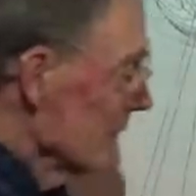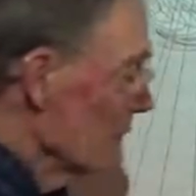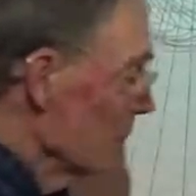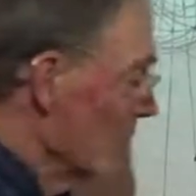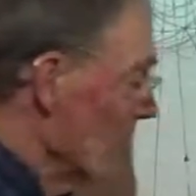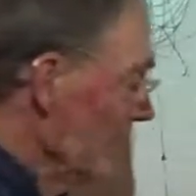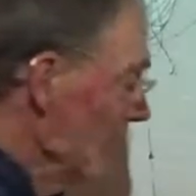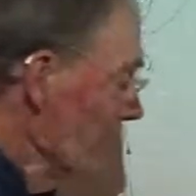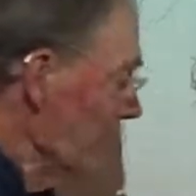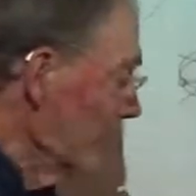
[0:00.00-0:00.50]

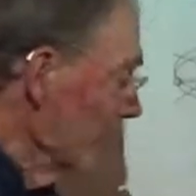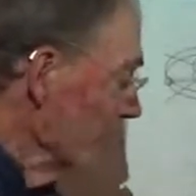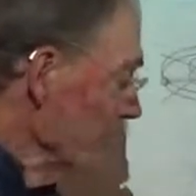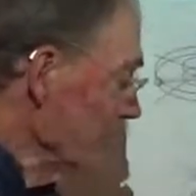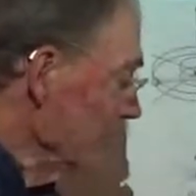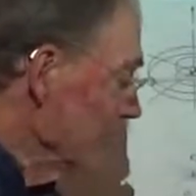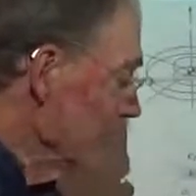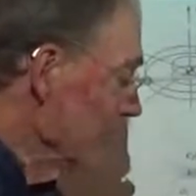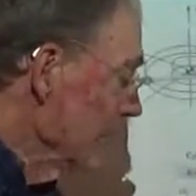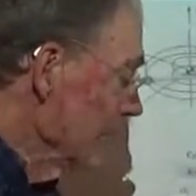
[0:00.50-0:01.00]
way up in
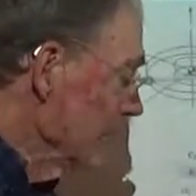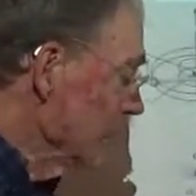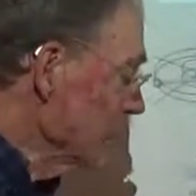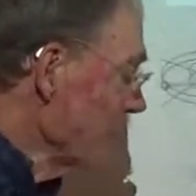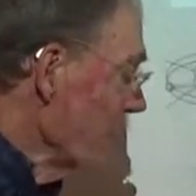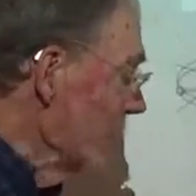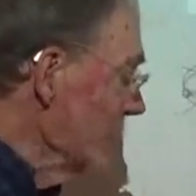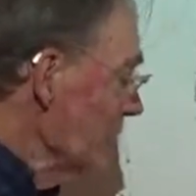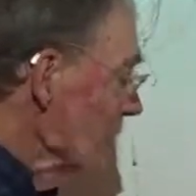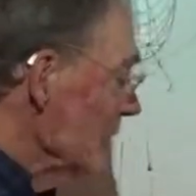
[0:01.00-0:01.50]
page
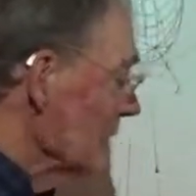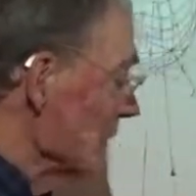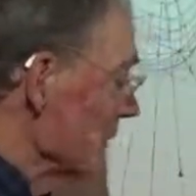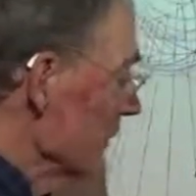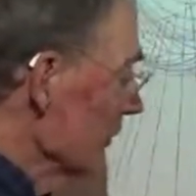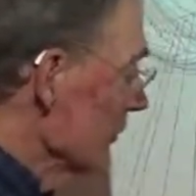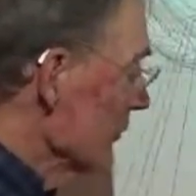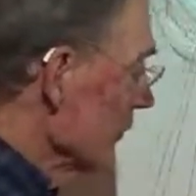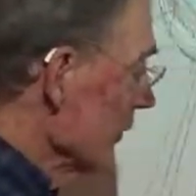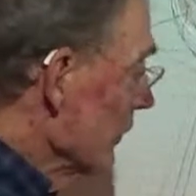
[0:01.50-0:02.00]
500
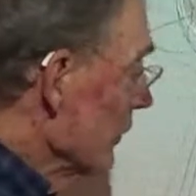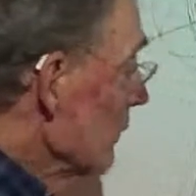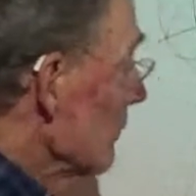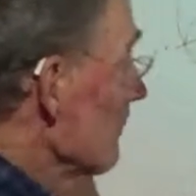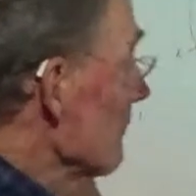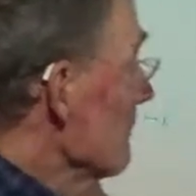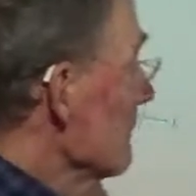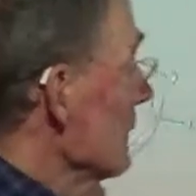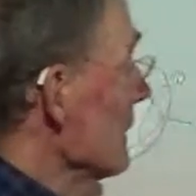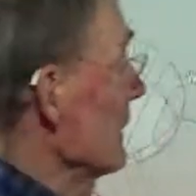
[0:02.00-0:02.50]
or so.
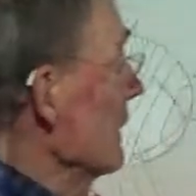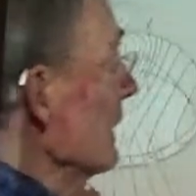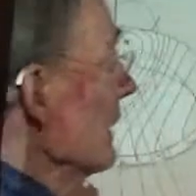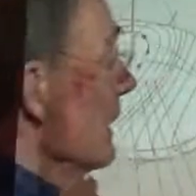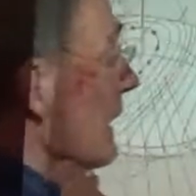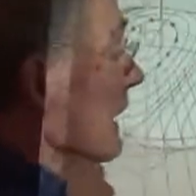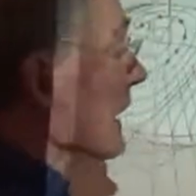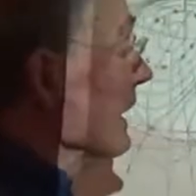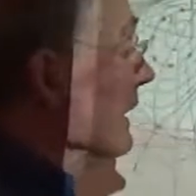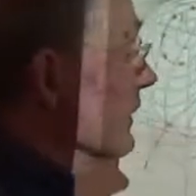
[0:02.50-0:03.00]

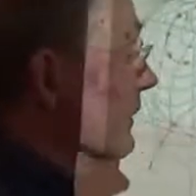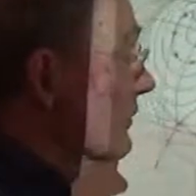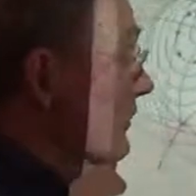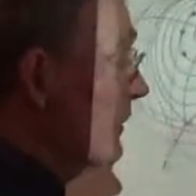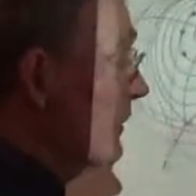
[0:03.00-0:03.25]
And